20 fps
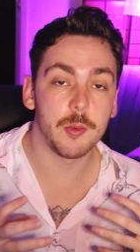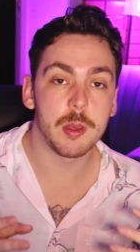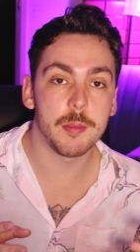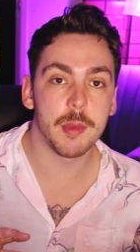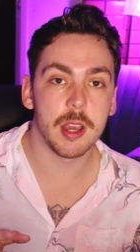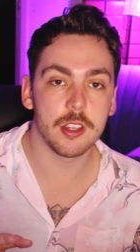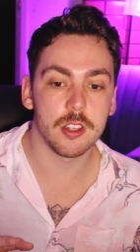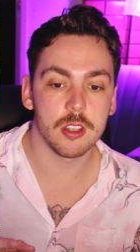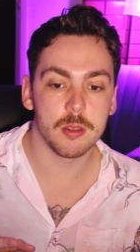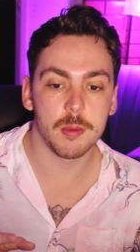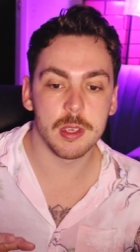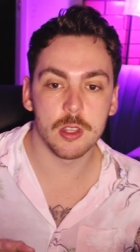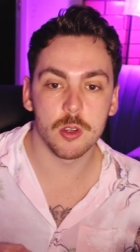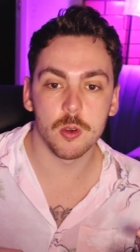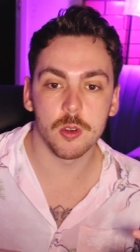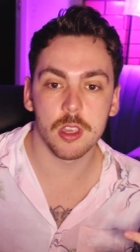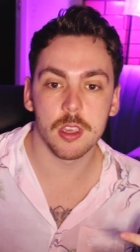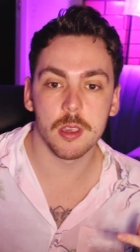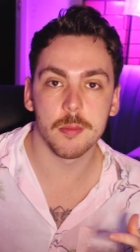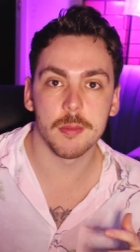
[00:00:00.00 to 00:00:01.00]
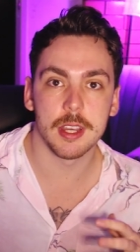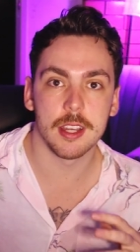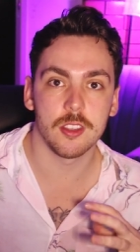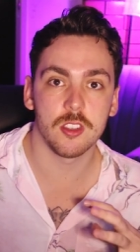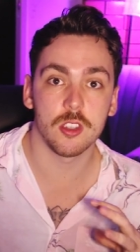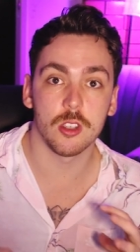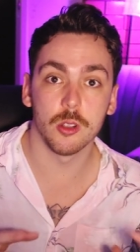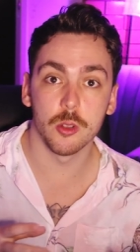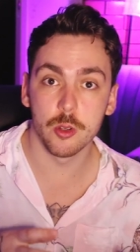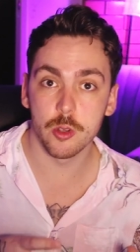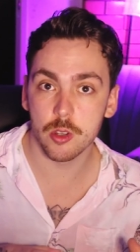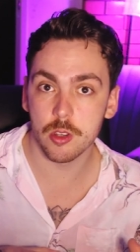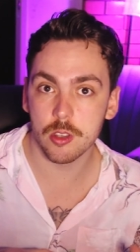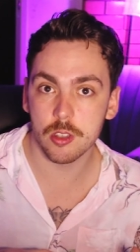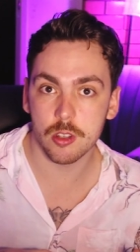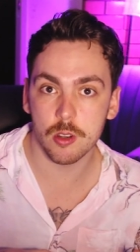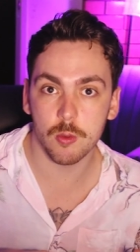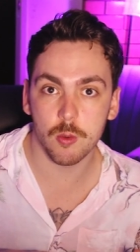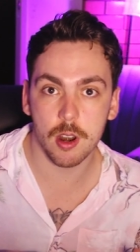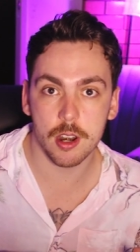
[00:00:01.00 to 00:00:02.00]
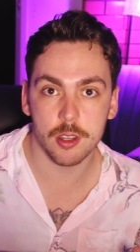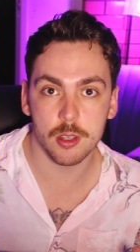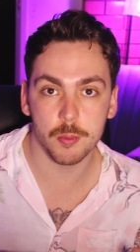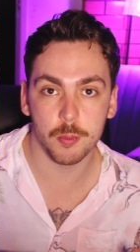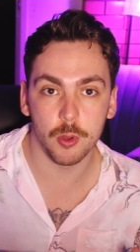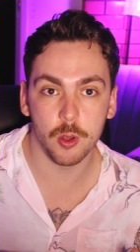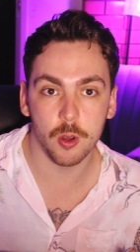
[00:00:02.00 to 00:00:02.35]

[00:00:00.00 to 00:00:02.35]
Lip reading: that we might just be talking about solutions to writer's